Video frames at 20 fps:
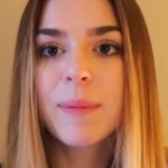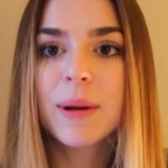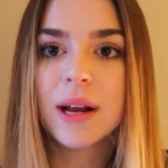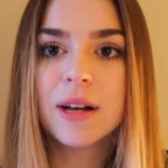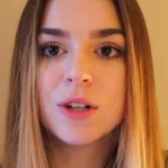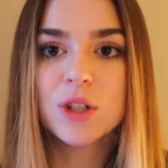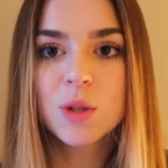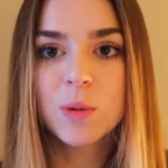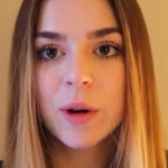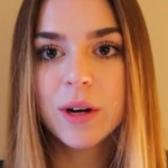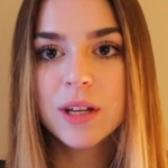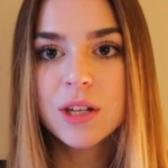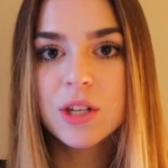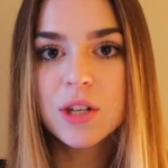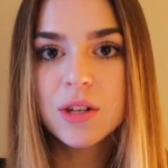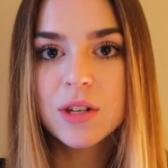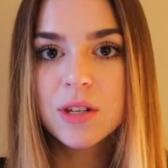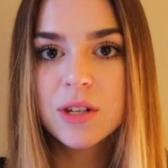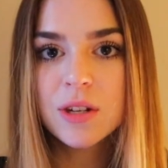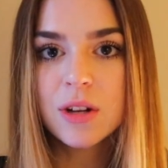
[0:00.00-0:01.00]
but I just wanted
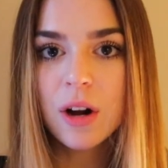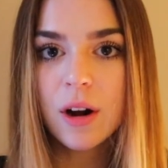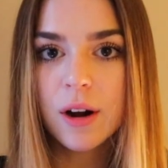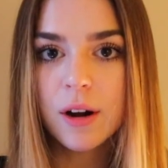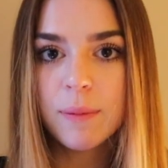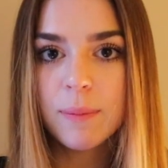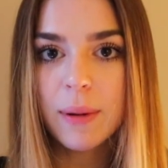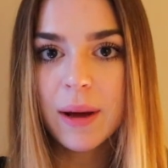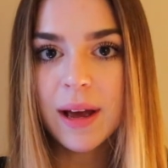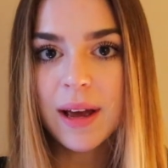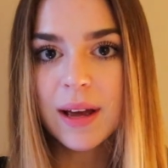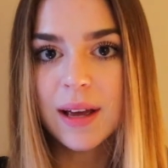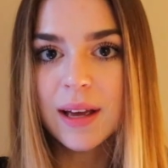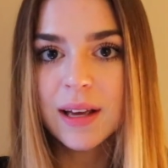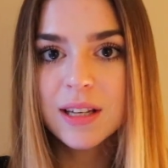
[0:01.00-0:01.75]
to start by